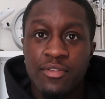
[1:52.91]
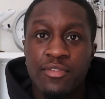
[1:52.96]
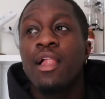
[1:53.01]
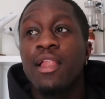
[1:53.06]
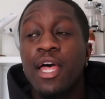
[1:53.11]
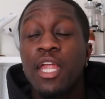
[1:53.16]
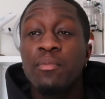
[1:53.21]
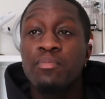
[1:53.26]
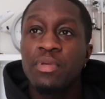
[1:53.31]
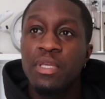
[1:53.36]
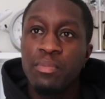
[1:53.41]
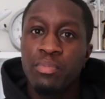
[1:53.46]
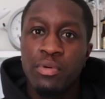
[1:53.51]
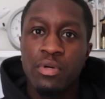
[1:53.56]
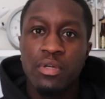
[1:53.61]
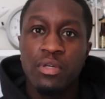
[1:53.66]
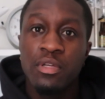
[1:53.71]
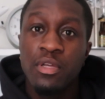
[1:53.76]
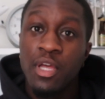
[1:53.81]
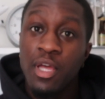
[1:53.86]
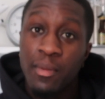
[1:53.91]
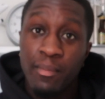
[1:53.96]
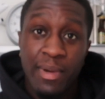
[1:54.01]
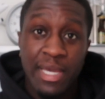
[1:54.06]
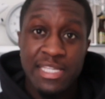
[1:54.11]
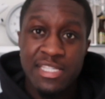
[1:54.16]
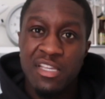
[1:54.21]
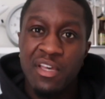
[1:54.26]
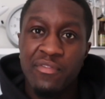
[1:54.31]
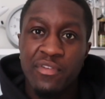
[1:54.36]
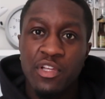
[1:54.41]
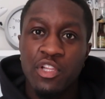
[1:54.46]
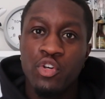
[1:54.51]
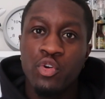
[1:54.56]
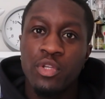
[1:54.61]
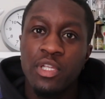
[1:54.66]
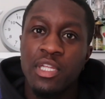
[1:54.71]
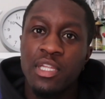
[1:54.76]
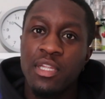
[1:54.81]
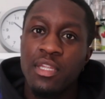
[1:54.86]
A lot of people, myself
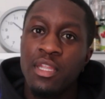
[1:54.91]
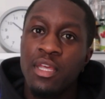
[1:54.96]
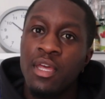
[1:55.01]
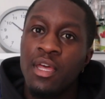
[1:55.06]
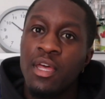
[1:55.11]
included,